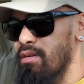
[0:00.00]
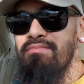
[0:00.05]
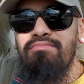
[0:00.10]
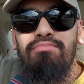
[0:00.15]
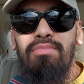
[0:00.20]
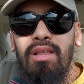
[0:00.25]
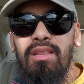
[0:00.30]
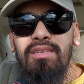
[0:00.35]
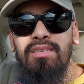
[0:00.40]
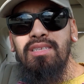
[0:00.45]

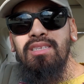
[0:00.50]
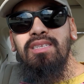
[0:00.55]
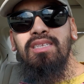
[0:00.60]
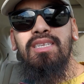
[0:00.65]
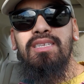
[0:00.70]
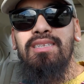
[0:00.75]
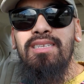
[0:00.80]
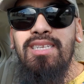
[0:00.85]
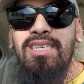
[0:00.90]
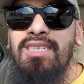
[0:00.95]
brothers and
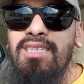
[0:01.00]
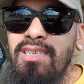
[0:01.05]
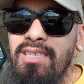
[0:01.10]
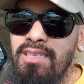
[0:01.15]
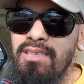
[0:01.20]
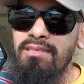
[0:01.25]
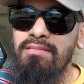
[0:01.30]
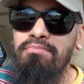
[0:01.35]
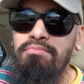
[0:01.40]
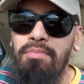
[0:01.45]
sisters,
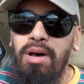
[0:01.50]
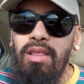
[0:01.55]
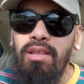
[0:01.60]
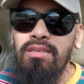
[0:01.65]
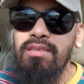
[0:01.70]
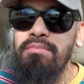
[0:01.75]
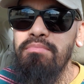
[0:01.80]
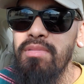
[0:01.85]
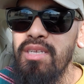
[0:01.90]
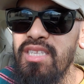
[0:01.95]

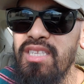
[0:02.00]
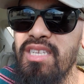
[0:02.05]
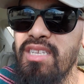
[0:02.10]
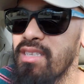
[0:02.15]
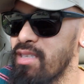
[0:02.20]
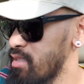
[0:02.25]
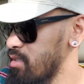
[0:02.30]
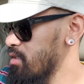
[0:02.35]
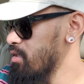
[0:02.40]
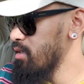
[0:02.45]
mothers and
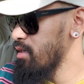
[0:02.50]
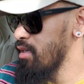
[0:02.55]
misters.